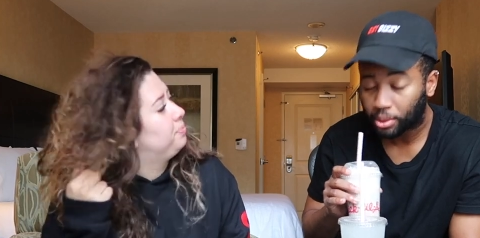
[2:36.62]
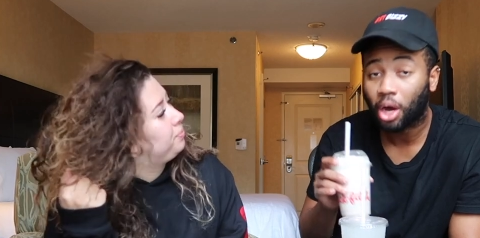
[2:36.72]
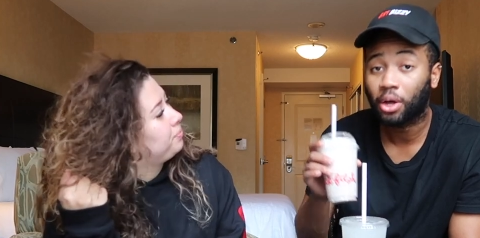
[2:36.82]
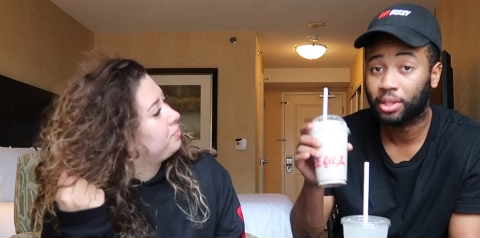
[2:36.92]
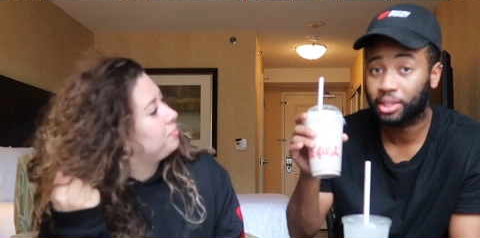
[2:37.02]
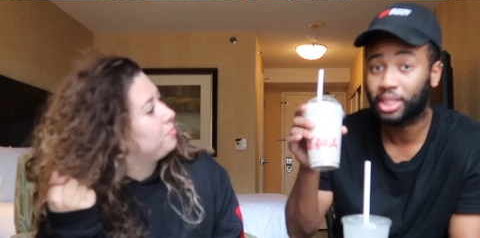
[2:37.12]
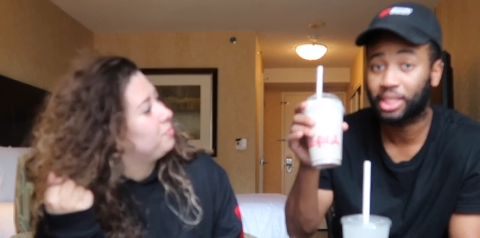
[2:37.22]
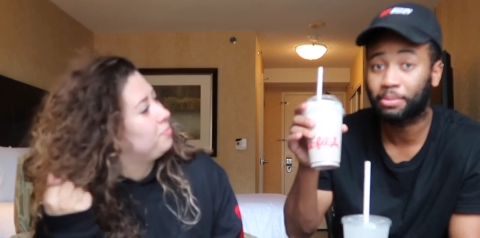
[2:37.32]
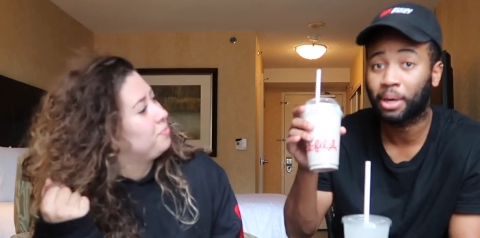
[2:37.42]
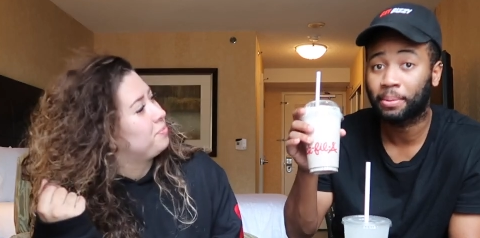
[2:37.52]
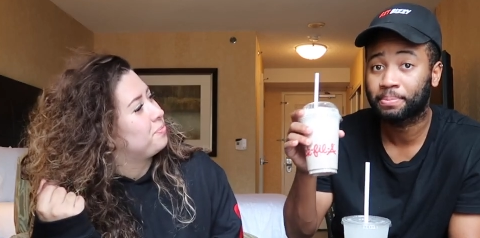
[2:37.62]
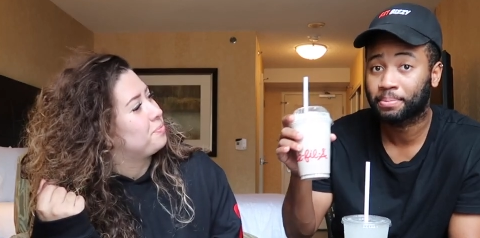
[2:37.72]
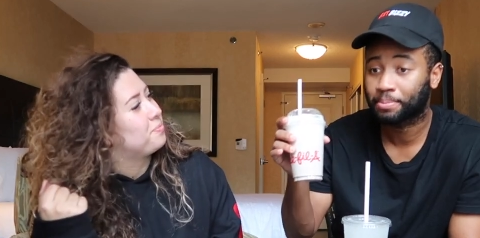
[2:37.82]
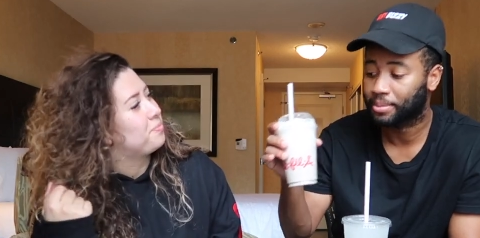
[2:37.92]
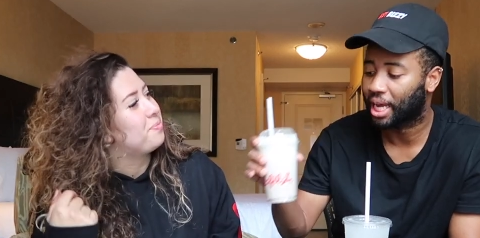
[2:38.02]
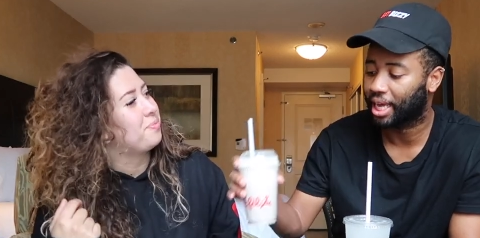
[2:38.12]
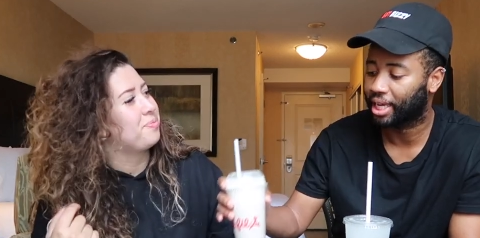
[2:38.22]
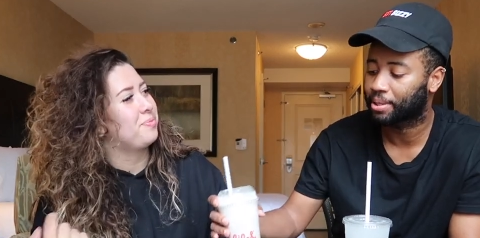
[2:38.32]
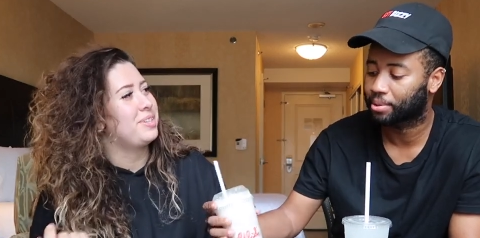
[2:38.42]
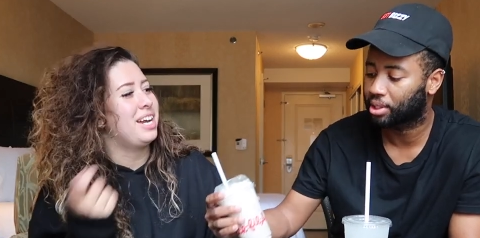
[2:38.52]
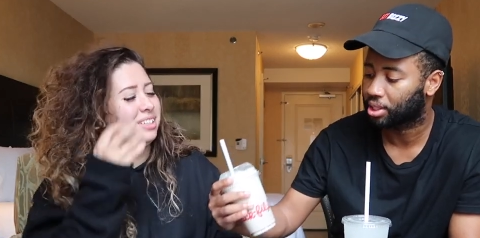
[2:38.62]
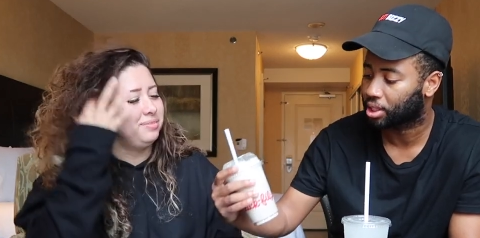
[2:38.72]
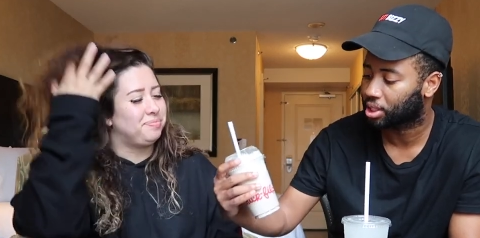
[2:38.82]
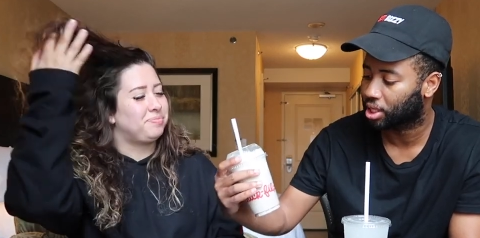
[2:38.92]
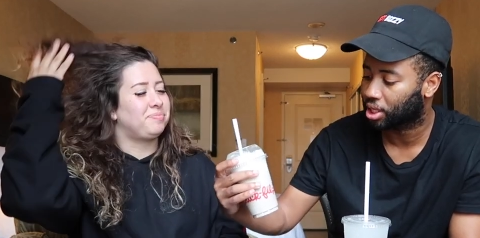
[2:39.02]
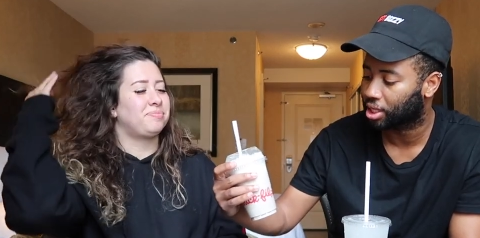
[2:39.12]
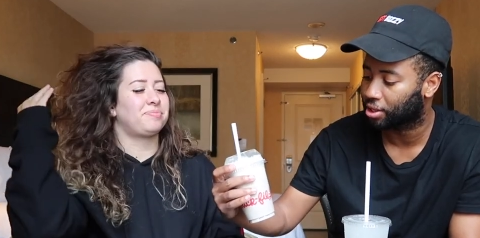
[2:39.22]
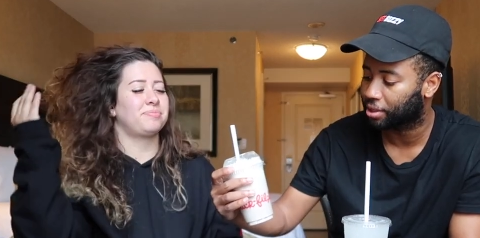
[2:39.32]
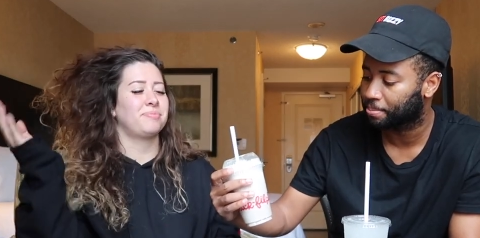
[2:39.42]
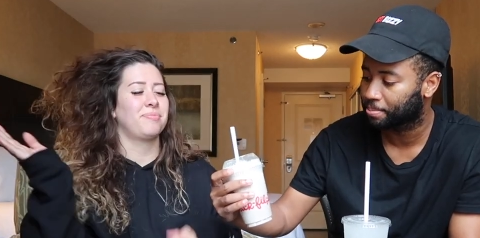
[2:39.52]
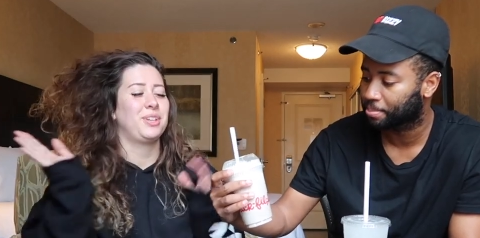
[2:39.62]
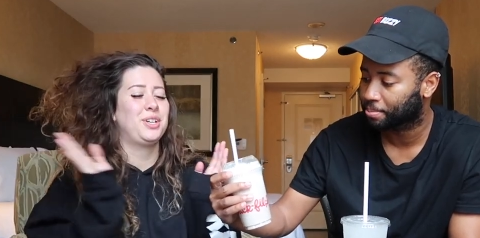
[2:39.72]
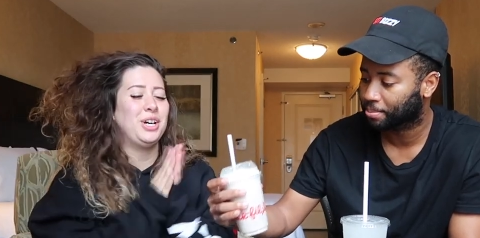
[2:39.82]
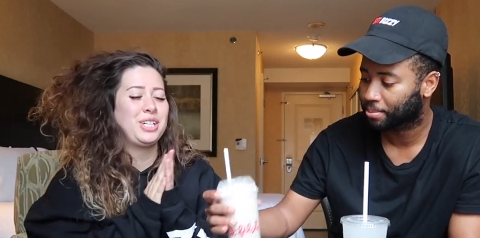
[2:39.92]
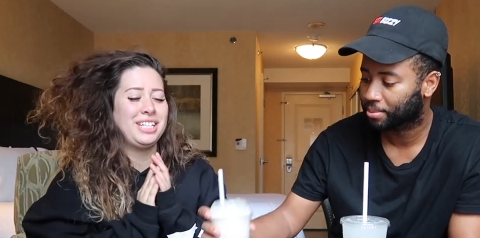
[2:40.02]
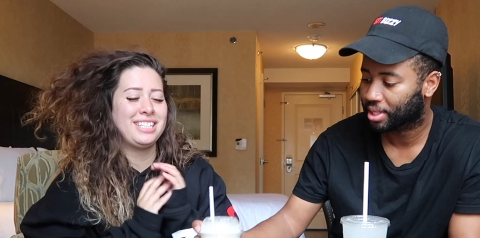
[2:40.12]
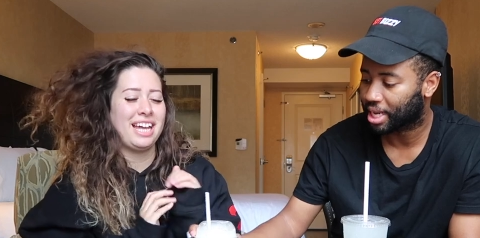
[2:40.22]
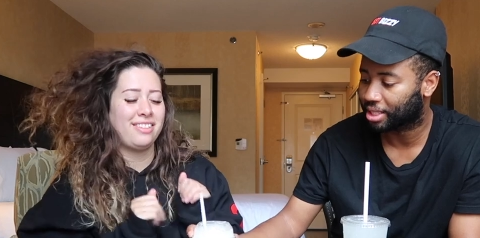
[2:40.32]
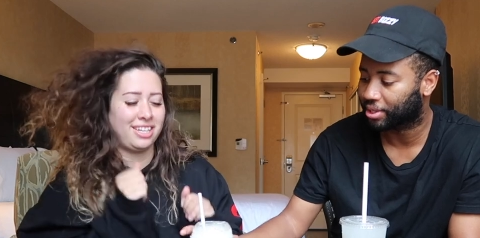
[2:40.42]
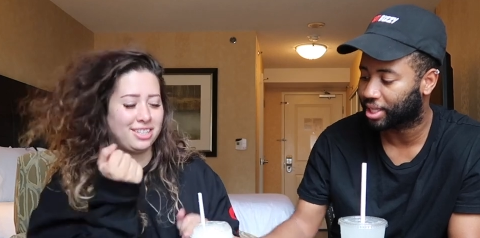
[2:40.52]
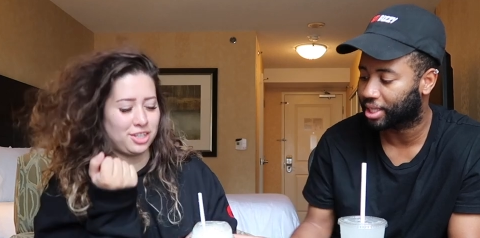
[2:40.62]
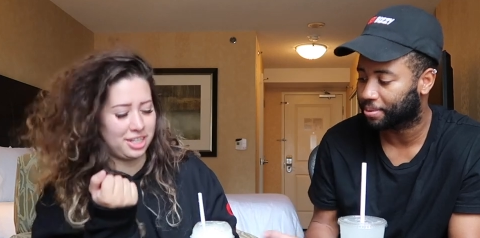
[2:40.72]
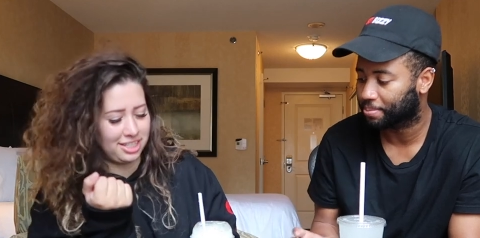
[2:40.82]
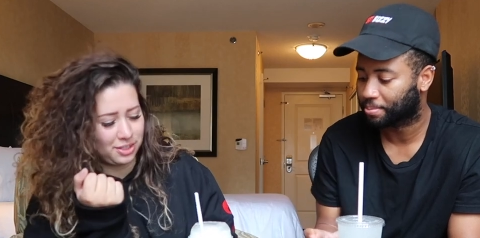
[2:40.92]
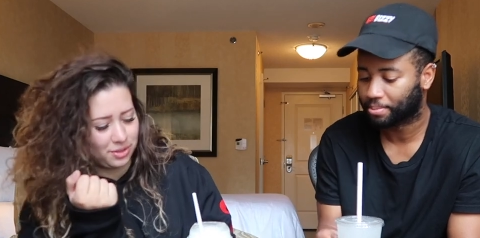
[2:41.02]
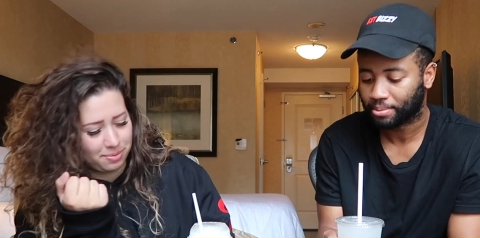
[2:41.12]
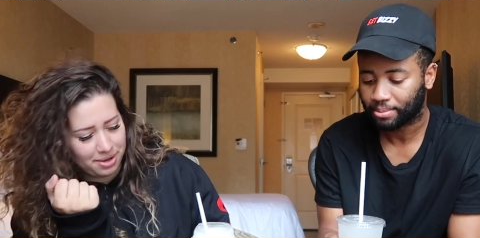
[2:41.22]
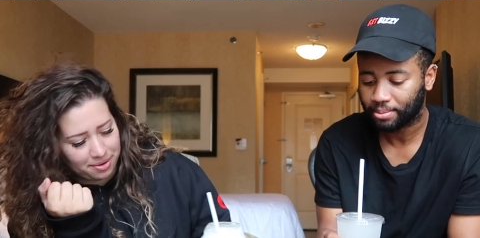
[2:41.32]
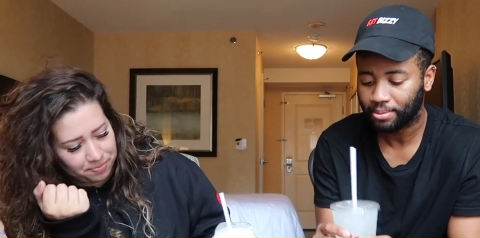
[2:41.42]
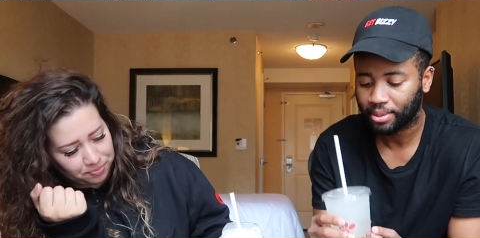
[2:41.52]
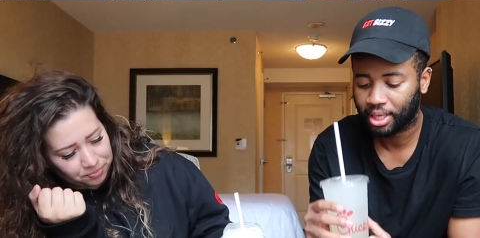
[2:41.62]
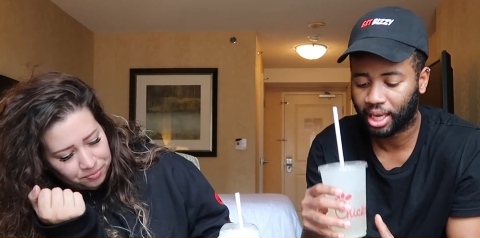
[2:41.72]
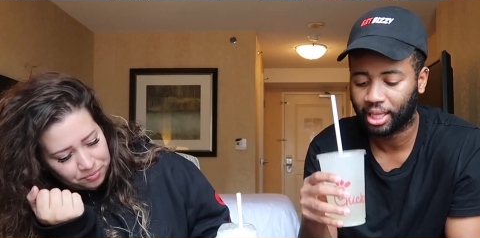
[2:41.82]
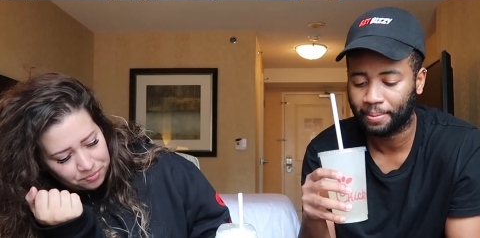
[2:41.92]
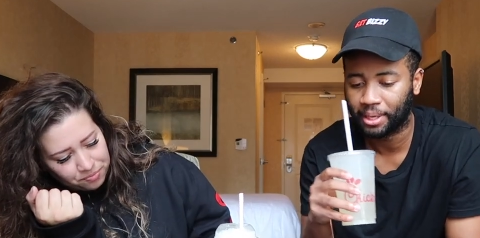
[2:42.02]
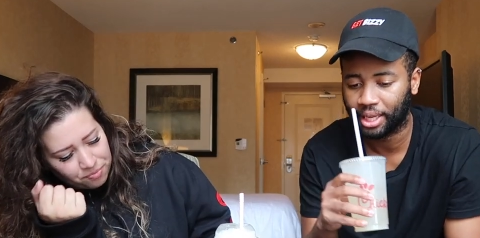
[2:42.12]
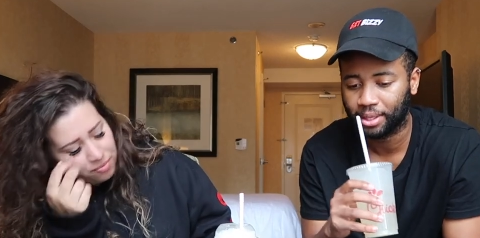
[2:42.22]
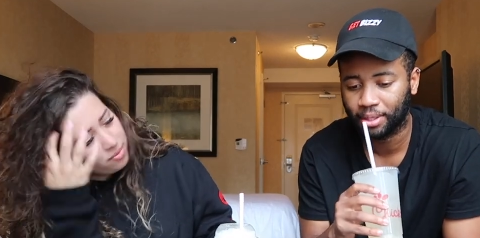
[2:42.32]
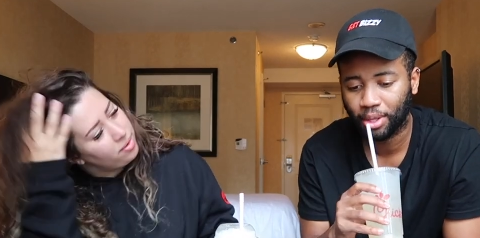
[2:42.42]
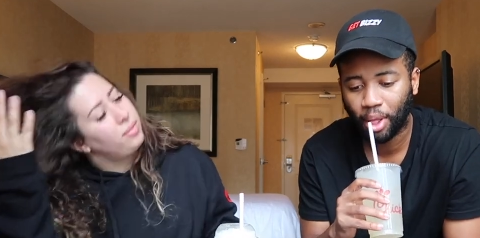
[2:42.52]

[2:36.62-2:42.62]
Speaker 1: Oh, this is bomb. I like it. Yeah? This is cookie and cream? Cookies? I think really it's cookies and cream, yeah. Okay, lemonade.